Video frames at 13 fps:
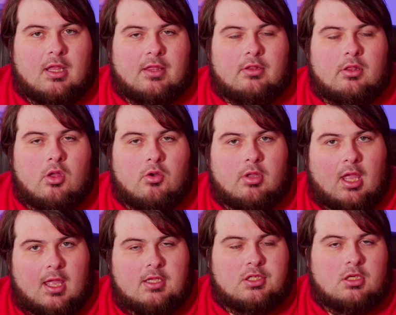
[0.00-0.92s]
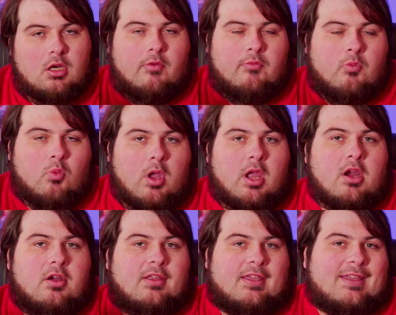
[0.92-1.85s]
and the location of
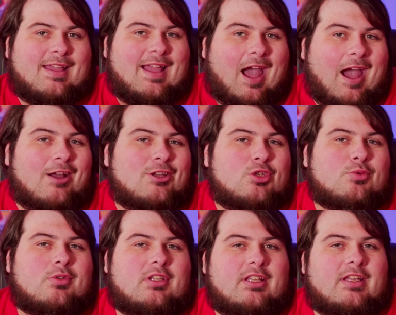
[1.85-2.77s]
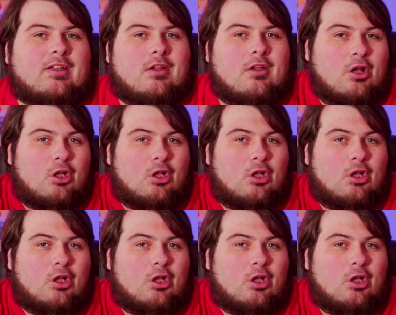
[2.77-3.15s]
where he actually